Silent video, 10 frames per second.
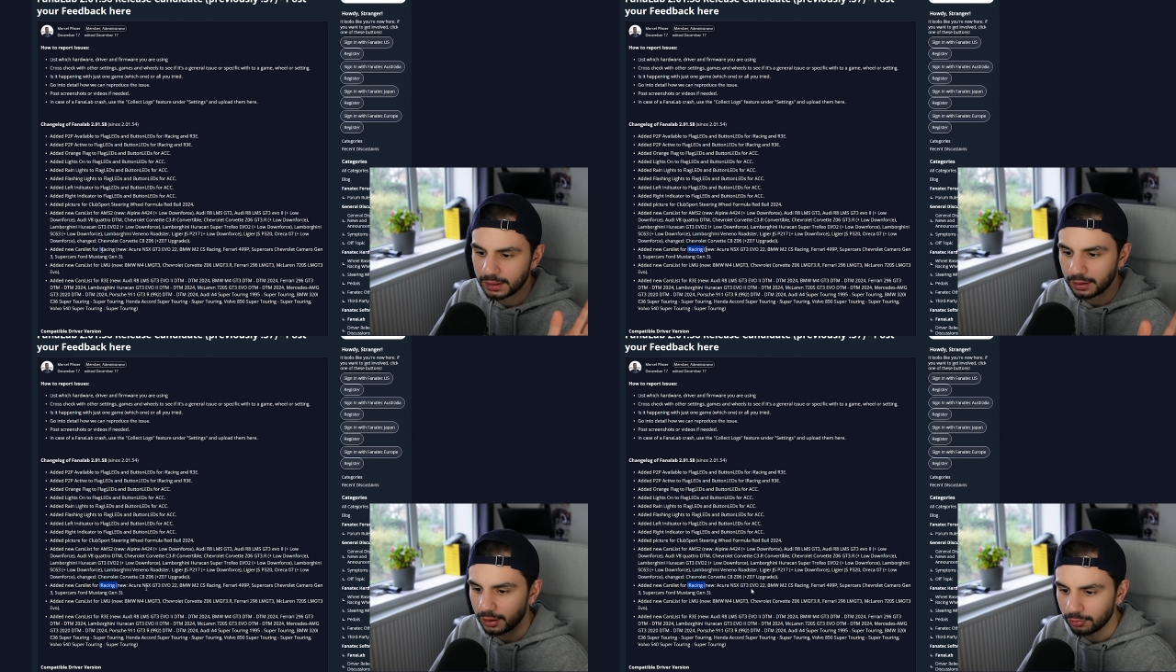
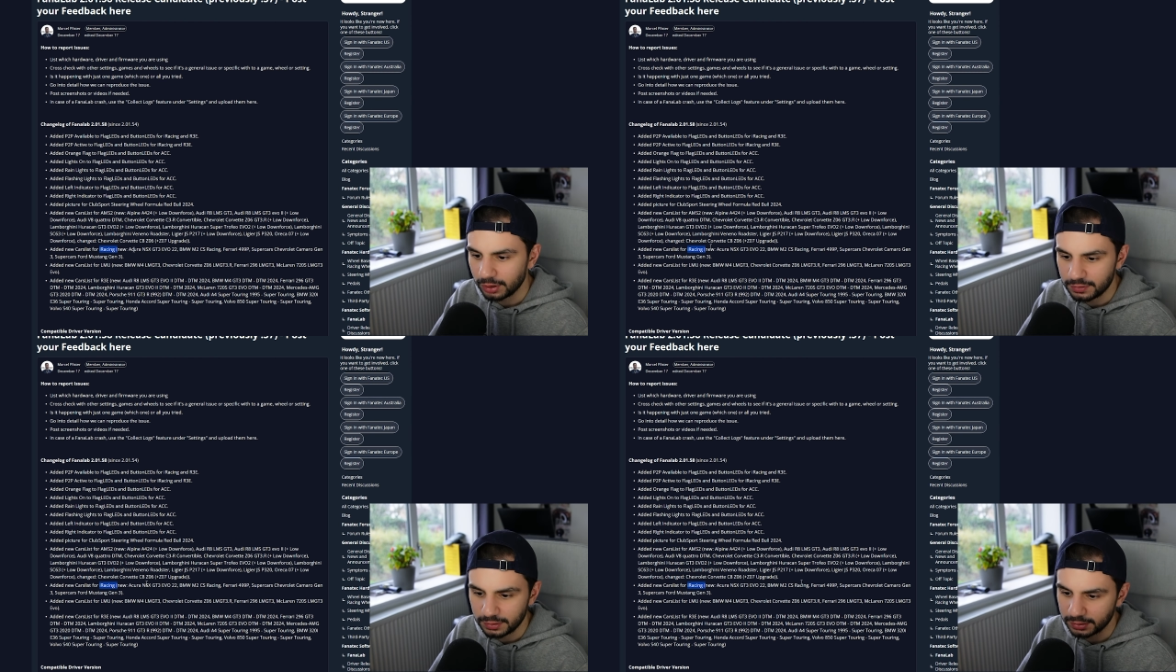
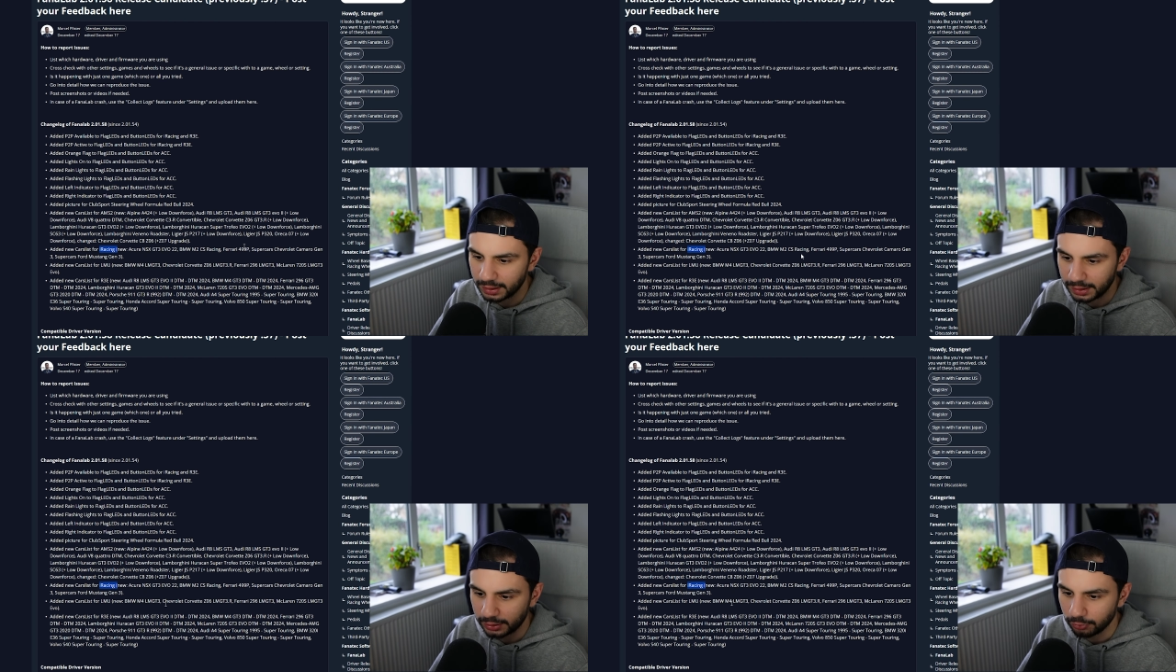iRacing, the
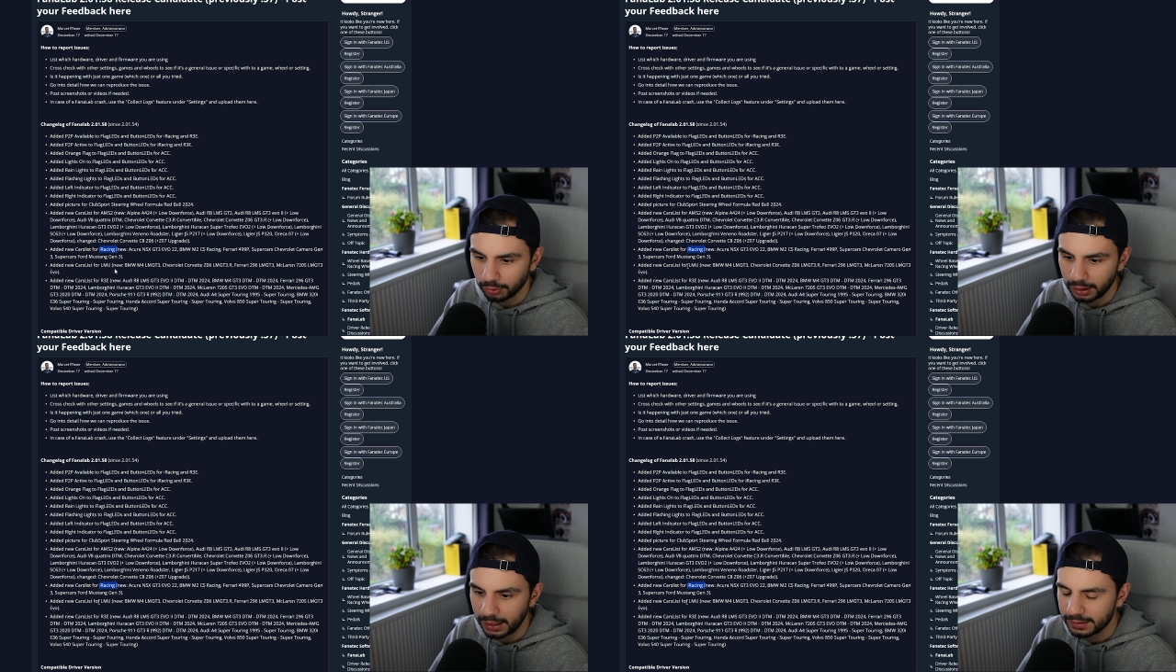
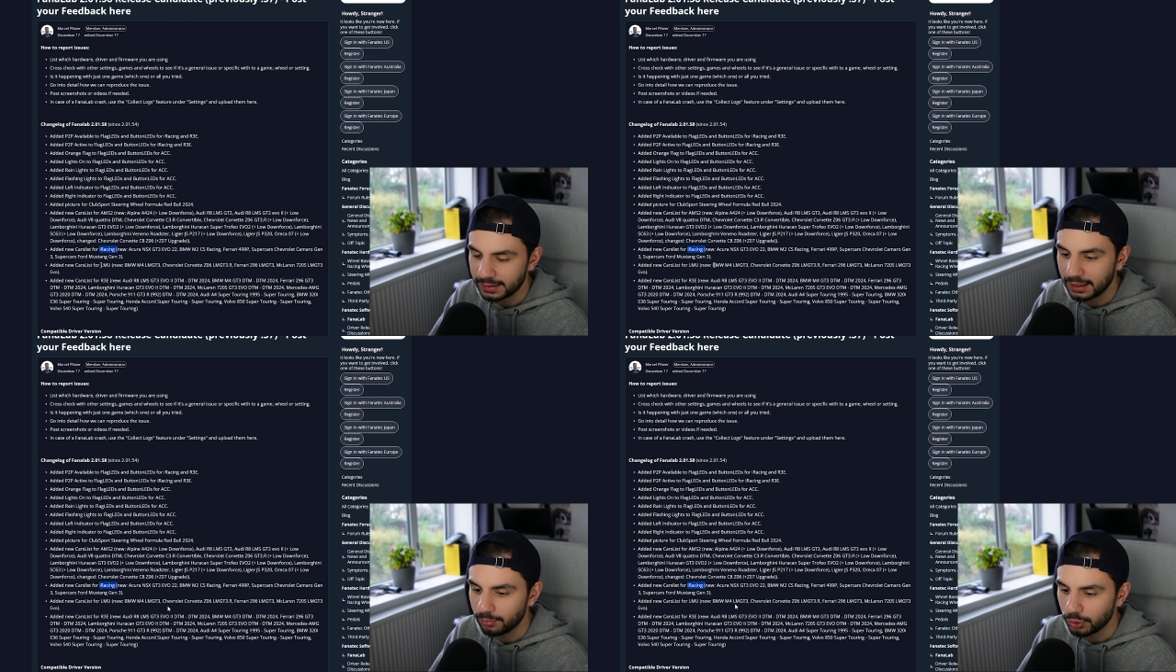Acura, and
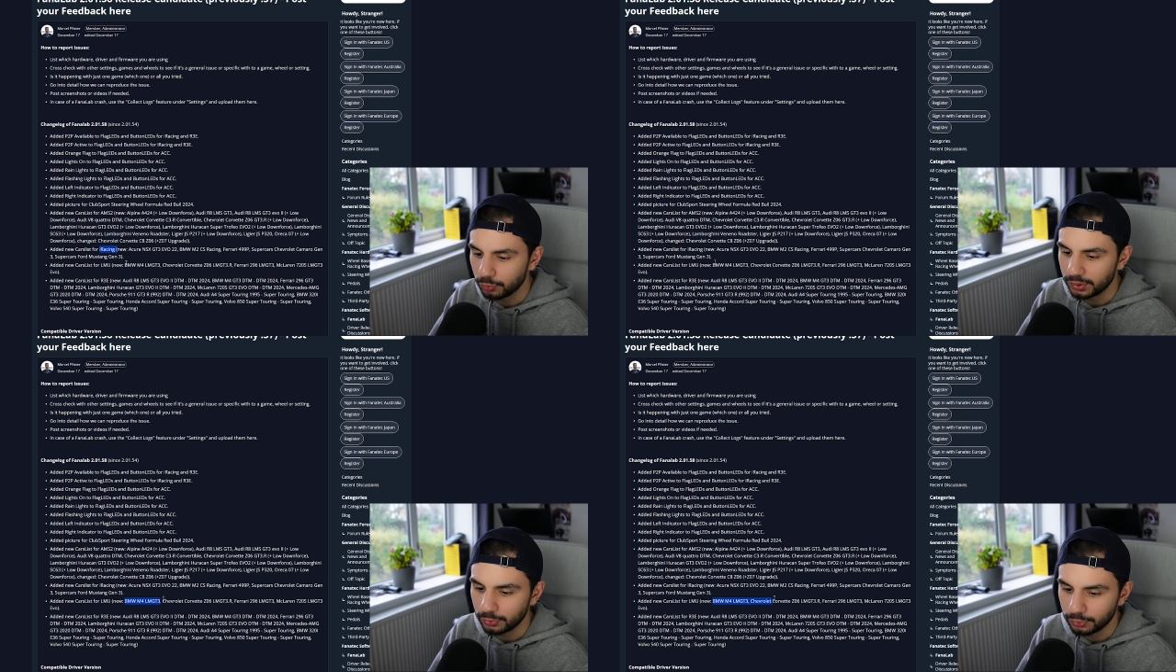LMU
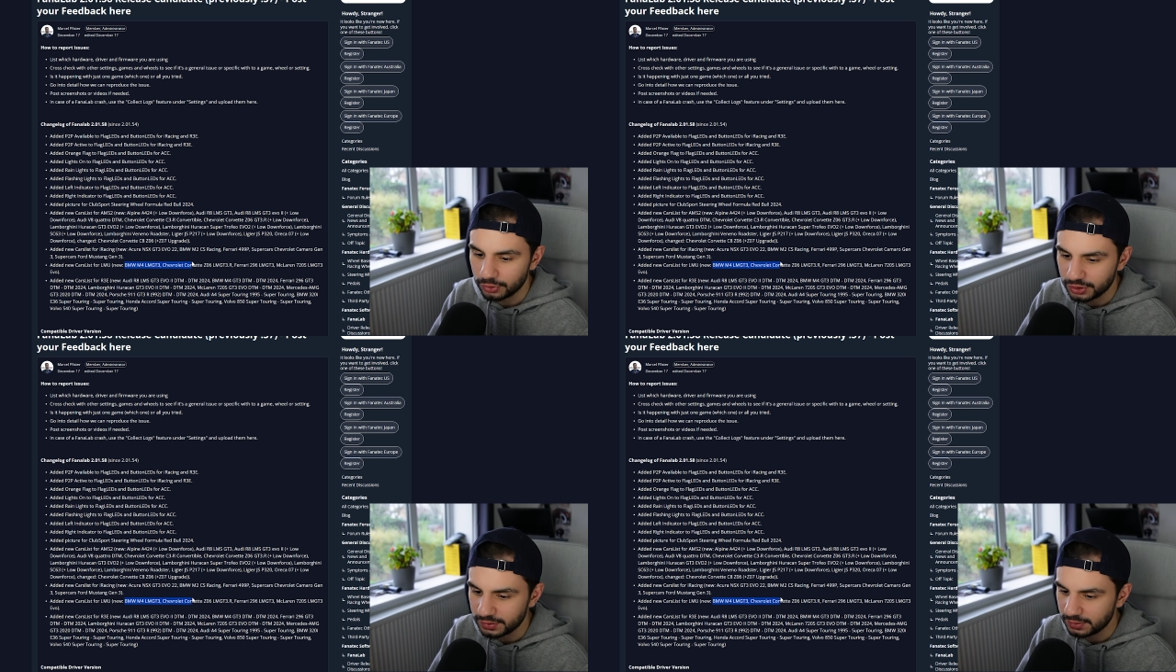with all the
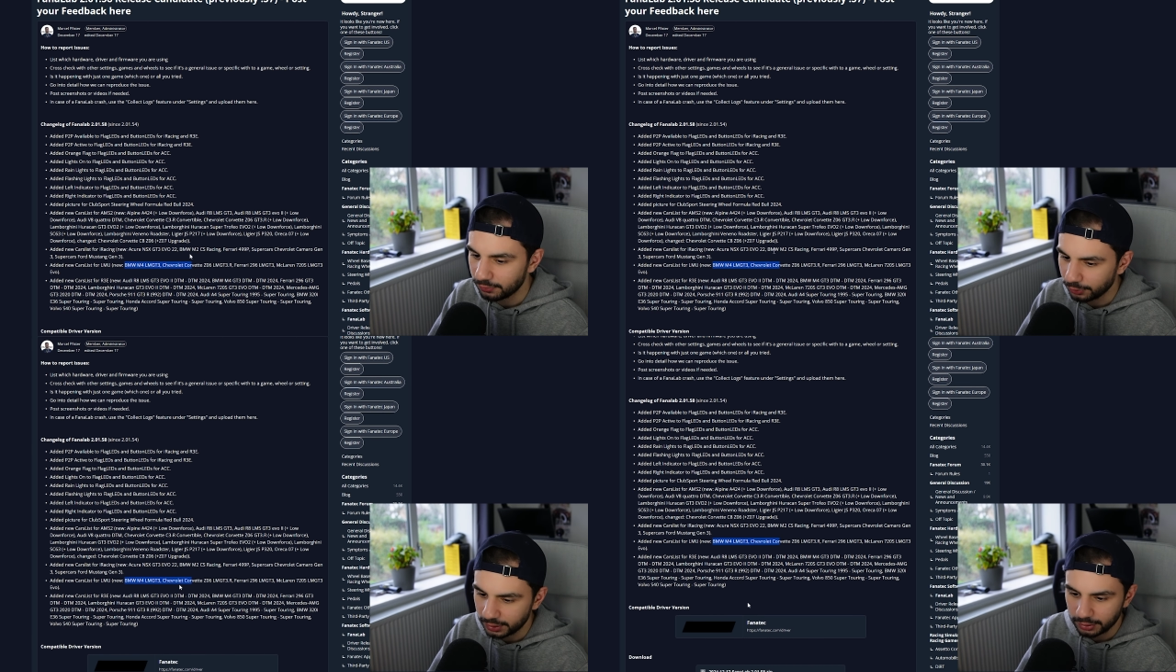
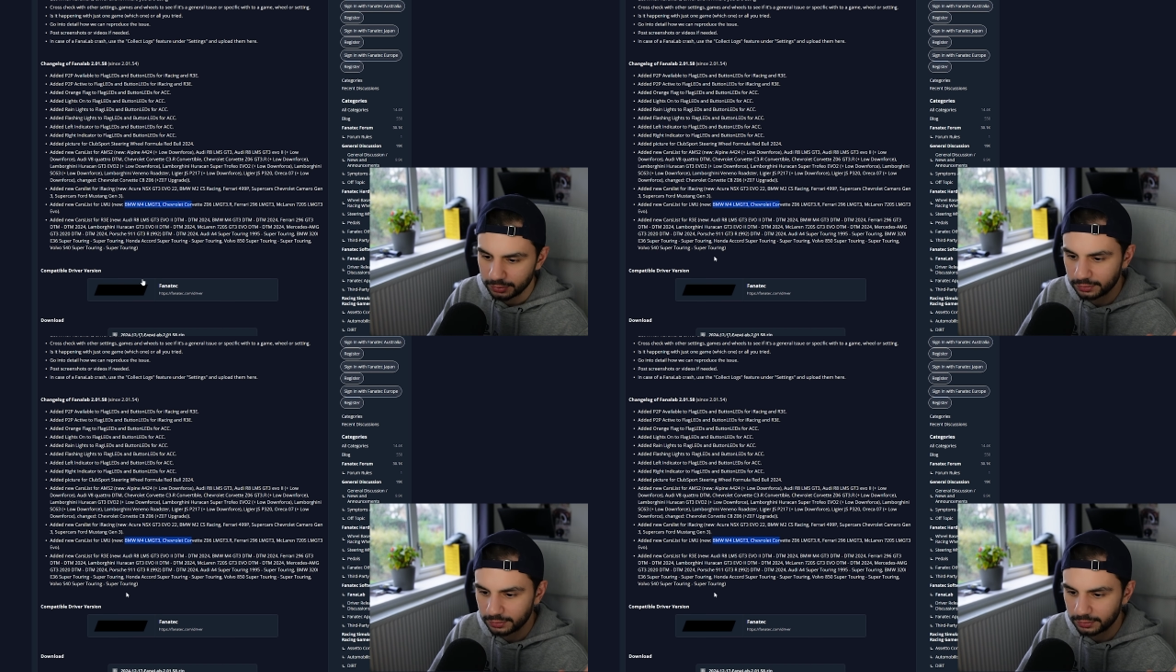GT3 cars